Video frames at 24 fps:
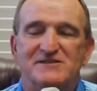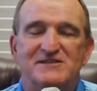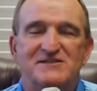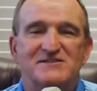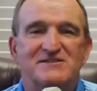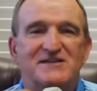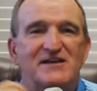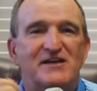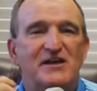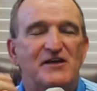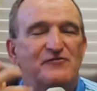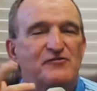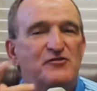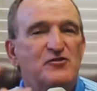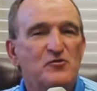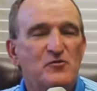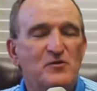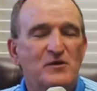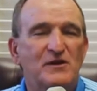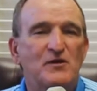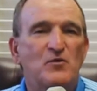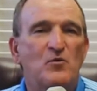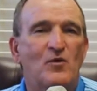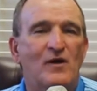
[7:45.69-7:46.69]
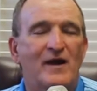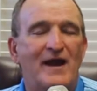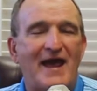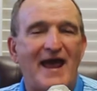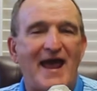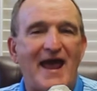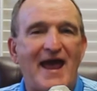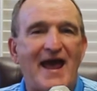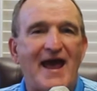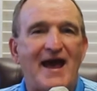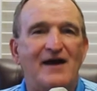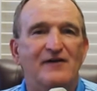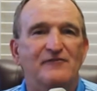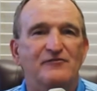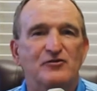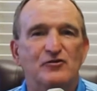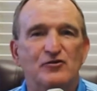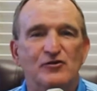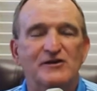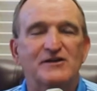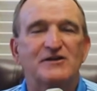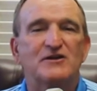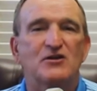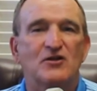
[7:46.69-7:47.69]
he said, if you really want to have
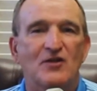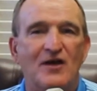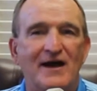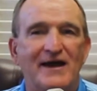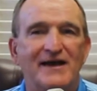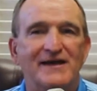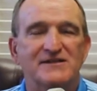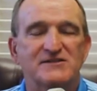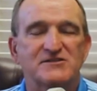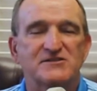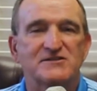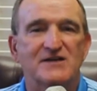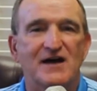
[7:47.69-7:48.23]
good clients,